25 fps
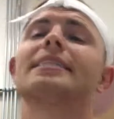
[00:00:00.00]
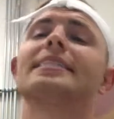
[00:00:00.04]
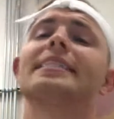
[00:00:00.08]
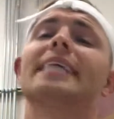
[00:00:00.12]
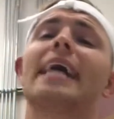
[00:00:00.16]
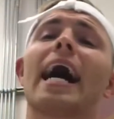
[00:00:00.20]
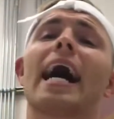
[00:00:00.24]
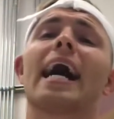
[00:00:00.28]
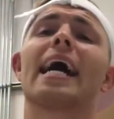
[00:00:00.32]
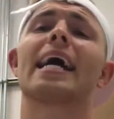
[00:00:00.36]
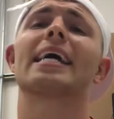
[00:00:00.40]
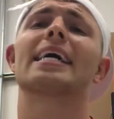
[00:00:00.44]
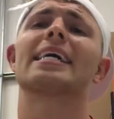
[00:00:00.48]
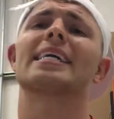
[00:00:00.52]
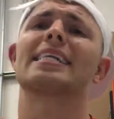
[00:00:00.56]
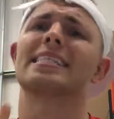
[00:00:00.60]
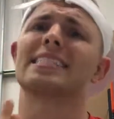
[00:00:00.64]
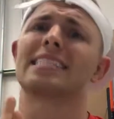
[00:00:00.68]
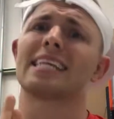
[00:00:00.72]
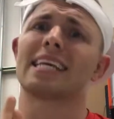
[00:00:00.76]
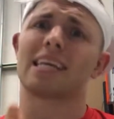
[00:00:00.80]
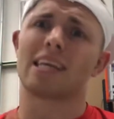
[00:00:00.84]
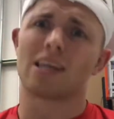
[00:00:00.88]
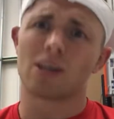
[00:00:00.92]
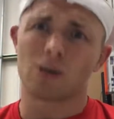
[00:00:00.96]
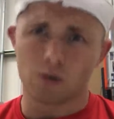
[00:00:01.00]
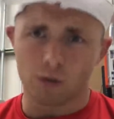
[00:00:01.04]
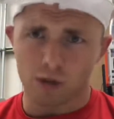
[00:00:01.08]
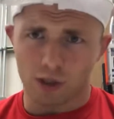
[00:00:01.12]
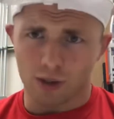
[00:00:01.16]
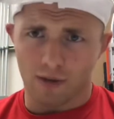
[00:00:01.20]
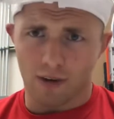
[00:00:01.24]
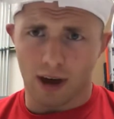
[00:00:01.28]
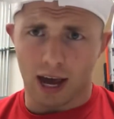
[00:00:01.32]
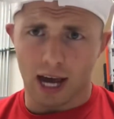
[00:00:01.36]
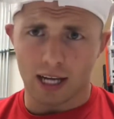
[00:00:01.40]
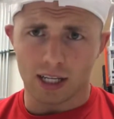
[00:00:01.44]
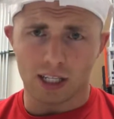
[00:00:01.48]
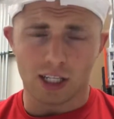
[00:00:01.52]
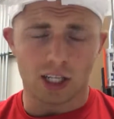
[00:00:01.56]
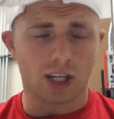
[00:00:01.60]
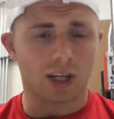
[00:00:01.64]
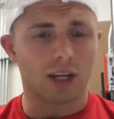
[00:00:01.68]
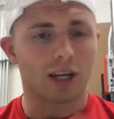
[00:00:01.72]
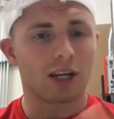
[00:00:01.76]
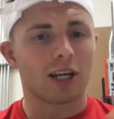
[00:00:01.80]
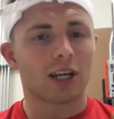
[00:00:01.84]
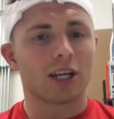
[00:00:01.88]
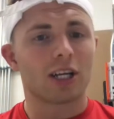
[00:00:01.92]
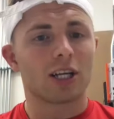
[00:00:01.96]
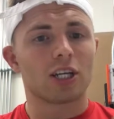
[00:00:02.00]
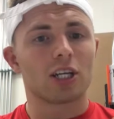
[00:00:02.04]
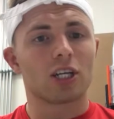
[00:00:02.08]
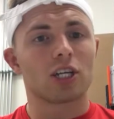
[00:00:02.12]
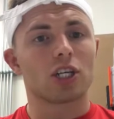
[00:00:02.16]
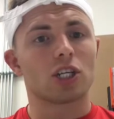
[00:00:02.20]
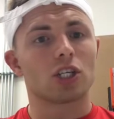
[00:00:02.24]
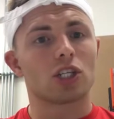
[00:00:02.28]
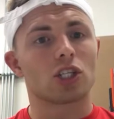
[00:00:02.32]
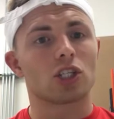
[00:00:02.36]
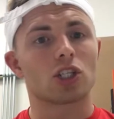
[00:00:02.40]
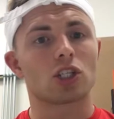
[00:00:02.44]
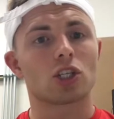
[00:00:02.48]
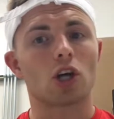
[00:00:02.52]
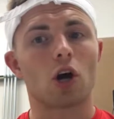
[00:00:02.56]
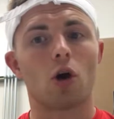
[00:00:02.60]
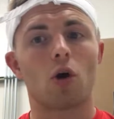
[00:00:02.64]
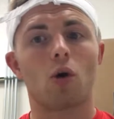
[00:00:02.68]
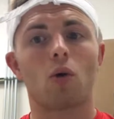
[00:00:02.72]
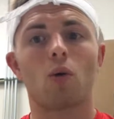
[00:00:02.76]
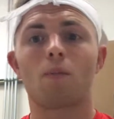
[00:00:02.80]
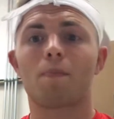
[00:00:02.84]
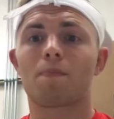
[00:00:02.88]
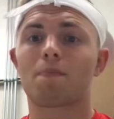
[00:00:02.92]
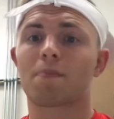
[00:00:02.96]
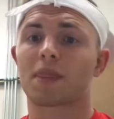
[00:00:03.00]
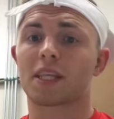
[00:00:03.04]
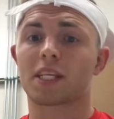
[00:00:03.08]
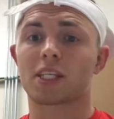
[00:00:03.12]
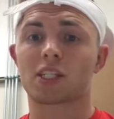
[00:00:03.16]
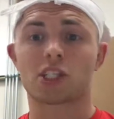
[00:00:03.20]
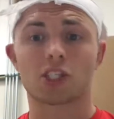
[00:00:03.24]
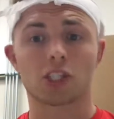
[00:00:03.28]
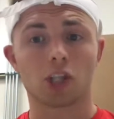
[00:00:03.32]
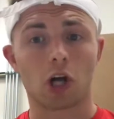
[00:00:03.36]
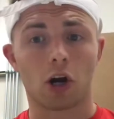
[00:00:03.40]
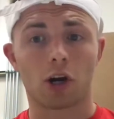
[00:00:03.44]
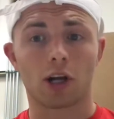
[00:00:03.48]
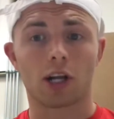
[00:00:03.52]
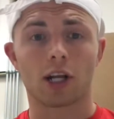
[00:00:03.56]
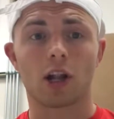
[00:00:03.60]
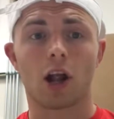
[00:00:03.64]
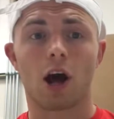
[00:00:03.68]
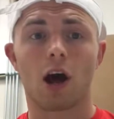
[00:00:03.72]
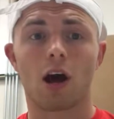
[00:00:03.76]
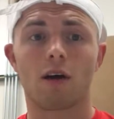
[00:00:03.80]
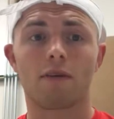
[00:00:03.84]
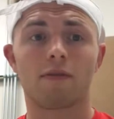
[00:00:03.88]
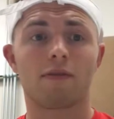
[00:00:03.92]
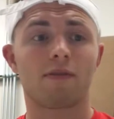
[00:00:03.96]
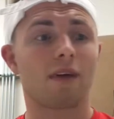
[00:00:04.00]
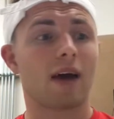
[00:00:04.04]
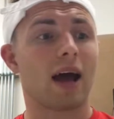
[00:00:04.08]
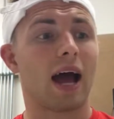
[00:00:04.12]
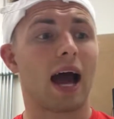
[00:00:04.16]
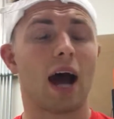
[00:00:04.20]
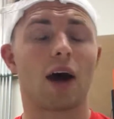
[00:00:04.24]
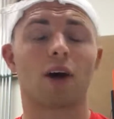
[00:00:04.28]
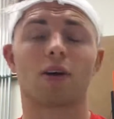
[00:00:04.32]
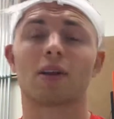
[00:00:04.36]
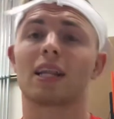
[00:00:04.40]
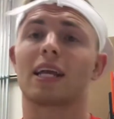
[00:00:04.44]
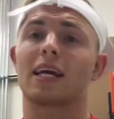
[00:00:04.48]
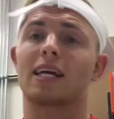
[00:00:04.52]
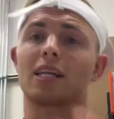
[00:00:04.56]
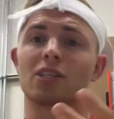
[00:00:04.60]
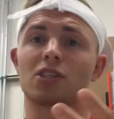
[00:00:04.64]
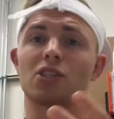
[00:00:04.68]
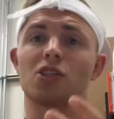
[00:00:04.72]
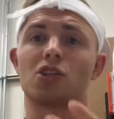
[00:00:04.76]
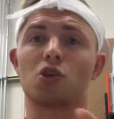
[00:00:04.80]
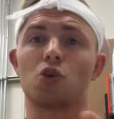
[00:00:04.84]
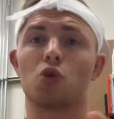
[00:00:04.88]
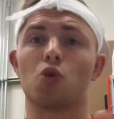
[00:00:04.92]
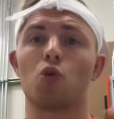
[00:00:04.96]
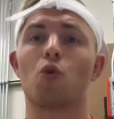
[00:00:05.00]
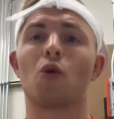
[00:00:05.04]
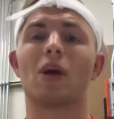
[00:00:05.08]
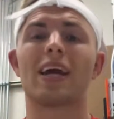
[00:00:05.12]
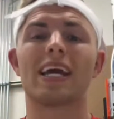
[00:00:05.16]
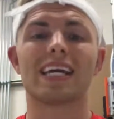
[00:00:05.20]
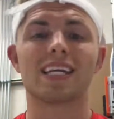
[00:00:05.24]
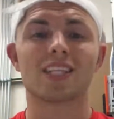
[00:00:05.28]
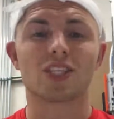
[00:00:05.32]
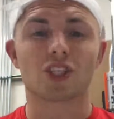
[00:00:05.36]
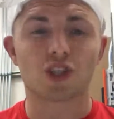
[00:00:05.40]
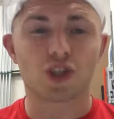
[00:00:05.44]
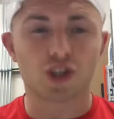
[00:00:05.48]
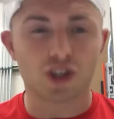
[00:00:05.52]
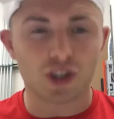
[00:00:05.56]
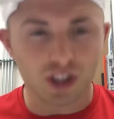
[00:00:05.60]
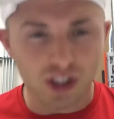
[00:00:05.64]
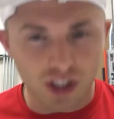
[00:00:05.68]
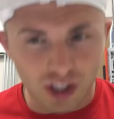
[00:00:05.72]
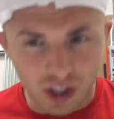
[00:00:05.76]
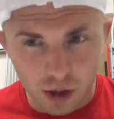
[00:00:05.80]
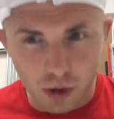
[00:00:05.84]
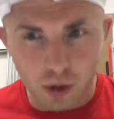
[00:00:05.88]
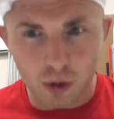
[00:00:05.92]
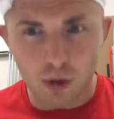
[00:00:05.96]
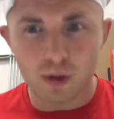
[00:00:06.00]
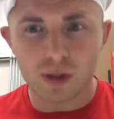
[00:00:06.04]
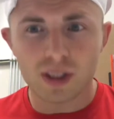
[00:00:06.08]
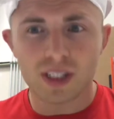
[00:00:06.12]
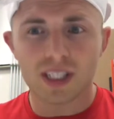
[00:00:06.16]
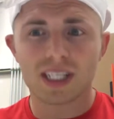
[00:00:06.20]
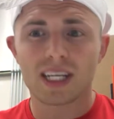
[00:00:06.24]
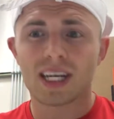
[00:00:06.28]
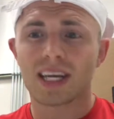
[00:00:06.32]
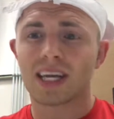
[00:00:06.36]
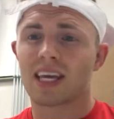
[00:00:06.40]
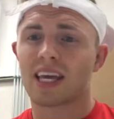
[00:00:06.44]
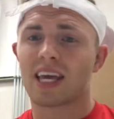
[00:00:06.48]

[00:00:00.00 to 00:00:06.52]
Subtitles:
diet is a huge factor. So starting off, I would like to introduce